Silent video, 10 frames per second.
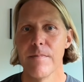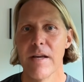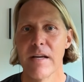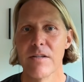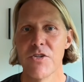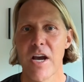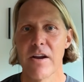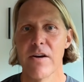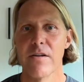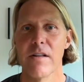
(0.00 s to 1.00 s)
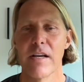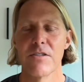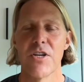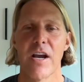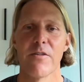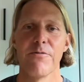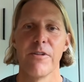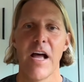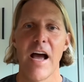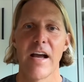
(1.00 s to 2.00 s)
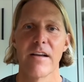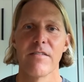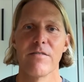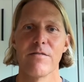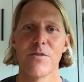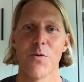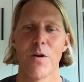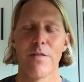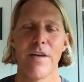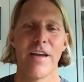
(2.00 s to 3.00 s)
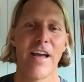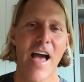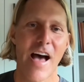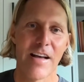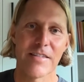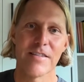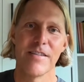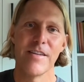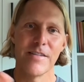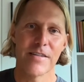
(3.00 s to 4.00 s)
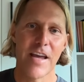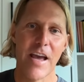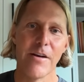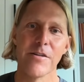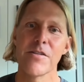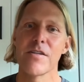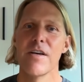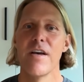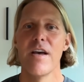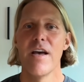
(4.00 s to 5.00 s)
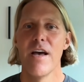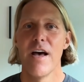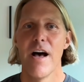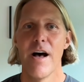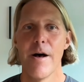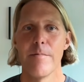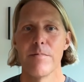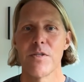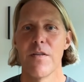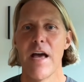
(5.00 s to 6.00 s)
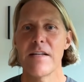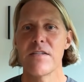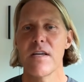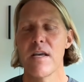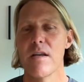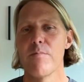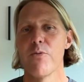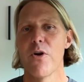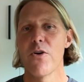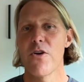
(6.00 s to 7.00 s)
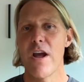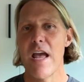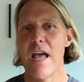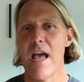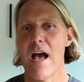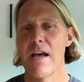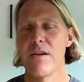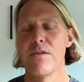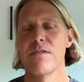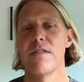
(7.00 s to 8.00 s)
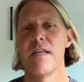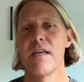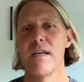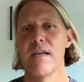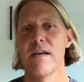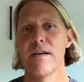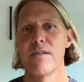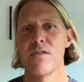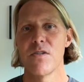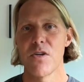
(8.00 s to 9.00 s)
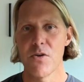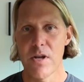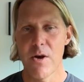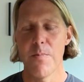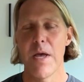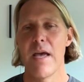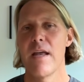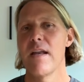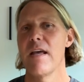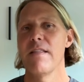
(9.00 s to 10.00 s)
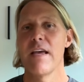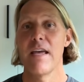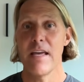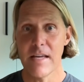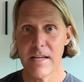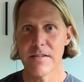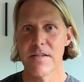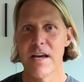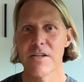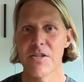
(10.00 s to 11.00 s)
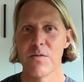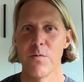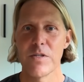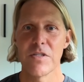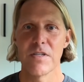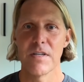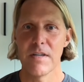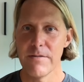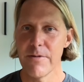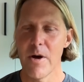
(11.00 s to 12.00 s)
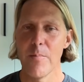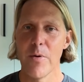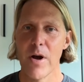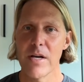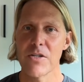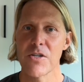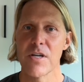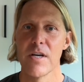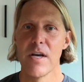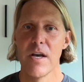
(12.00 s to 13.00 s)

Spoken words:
like a checkered flag sort of thing as the scales. So that's in Procreate. I use the studio pen in the inking section, which is a default brush.